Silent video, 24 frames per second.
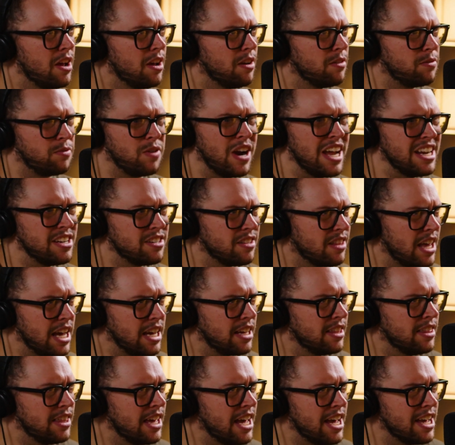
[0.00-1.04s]
friend
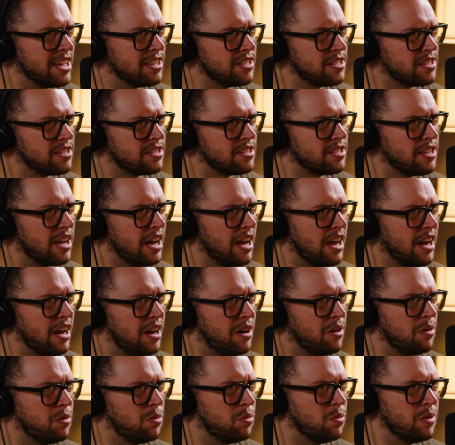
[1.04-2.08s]
like this
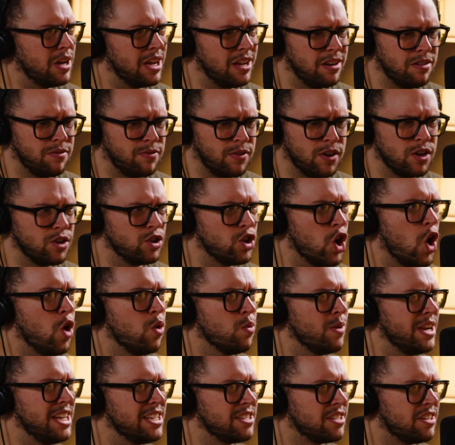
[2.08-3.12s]
uh, went for no
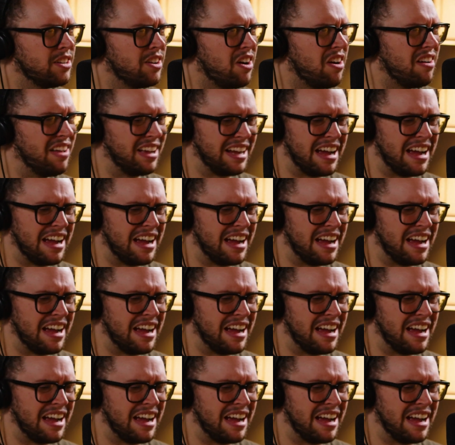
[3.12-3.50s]
reason at all.